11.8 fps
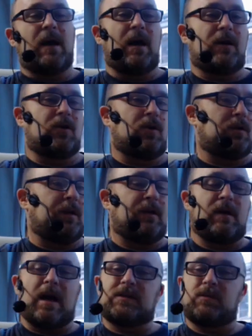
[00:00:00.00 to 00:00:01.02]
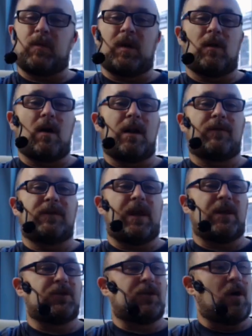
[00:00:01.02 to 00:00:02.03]
Uh, currently, there hasn't been a lot of
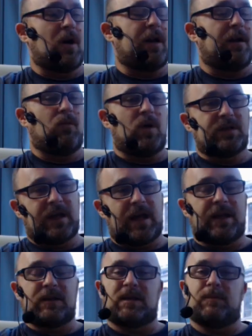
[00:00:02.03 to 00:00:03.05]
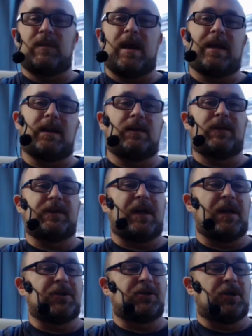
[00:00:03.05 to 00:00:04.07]
attention on it. It was mm-hmm. getting some negative
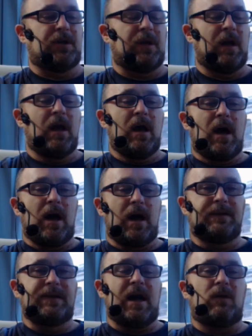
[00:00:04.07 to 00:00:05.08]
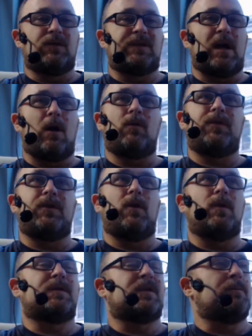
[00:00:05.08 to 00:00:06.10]
attention uh, down south, you know,
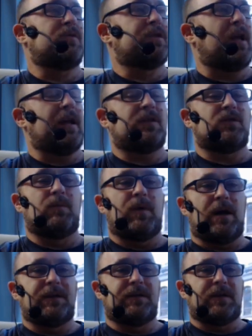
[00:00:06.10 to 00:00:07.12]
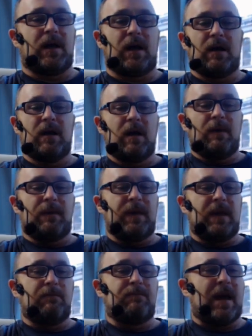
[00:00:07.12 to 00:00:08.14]
in some states, mm. but uh,
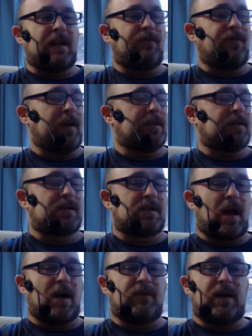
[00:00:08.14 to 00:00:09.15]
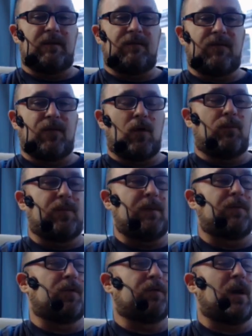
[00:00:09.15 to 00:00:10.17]
the benefits of it for
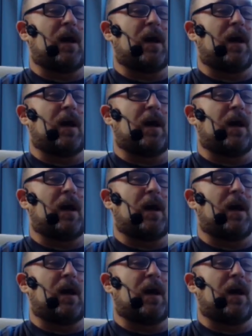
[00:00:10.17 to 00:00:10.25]
people